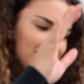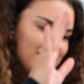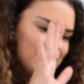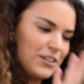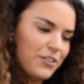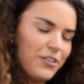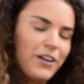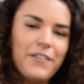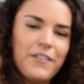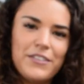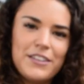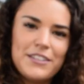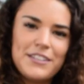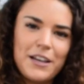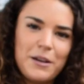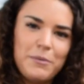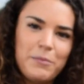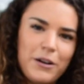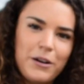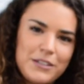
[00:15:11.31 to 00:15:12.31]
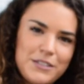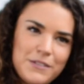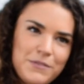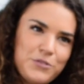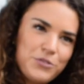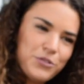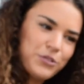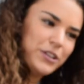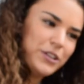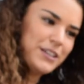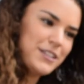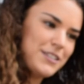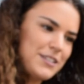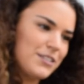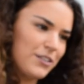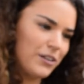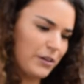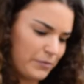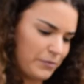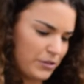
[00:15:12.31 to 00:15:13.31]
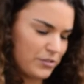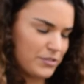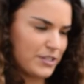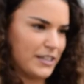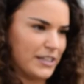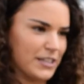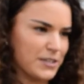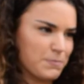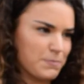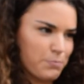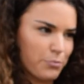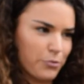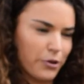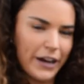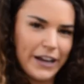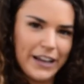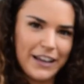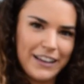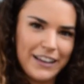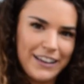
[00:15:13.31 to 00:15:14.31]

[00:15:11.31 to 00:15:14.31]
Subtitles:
don't have the second box of Truly, so I'm using this brick.